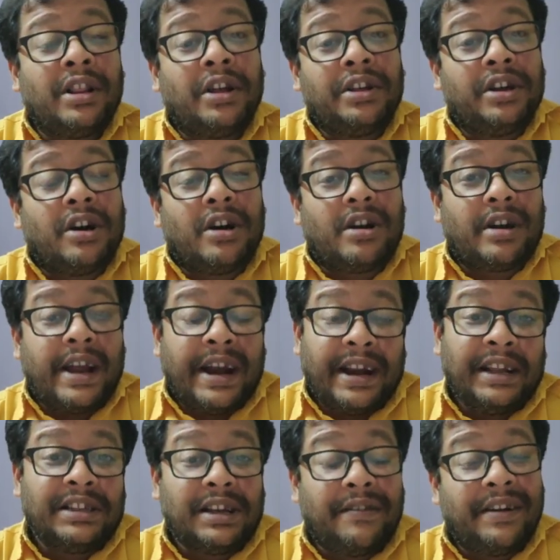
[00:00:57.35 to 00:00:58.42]
in the year
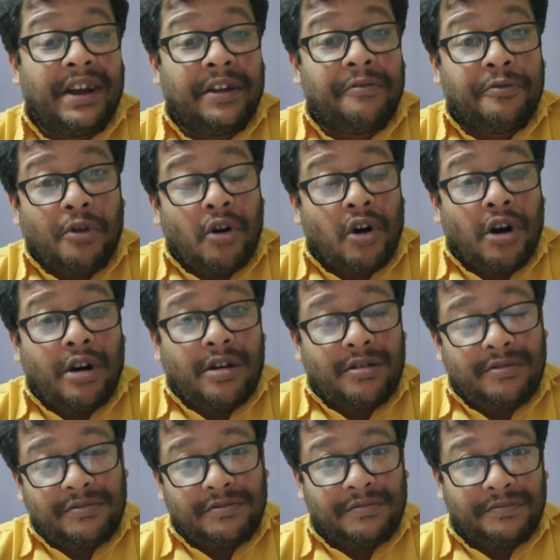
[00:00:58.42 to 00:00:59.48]
1874.